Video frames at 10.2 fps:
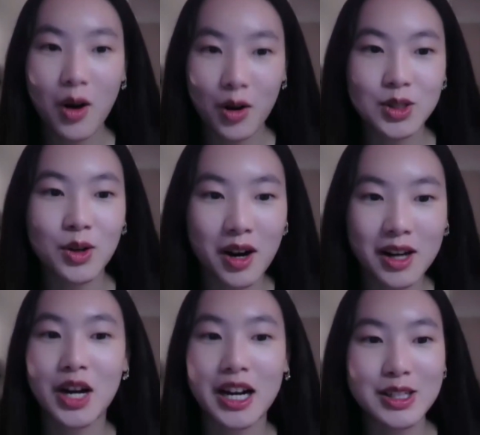also are
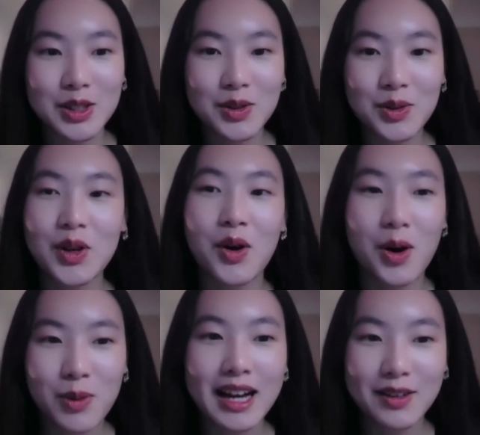trying to
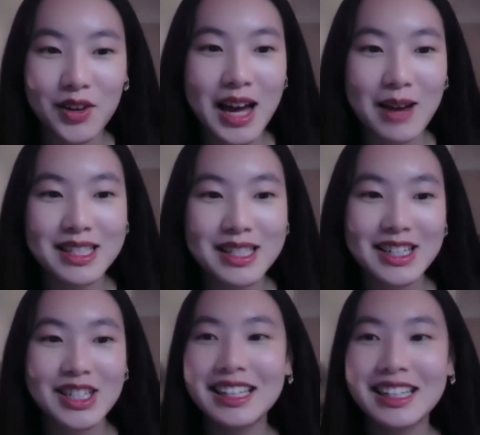apply for that
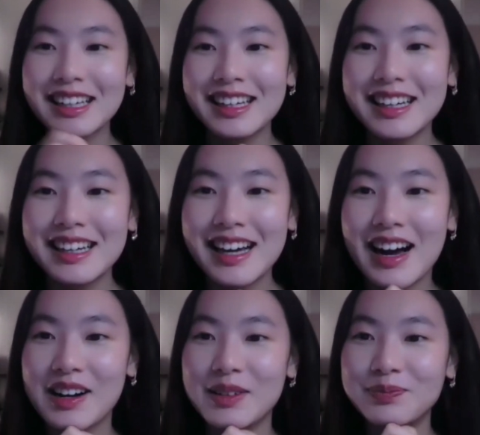position.
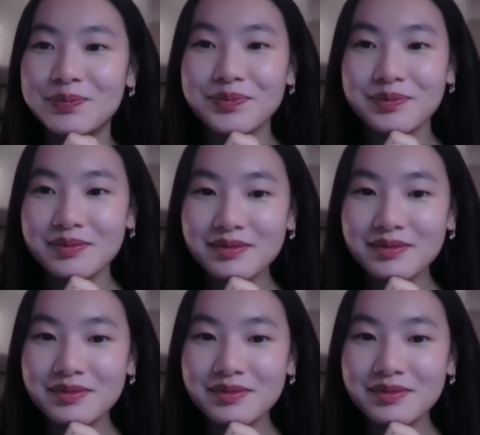Um,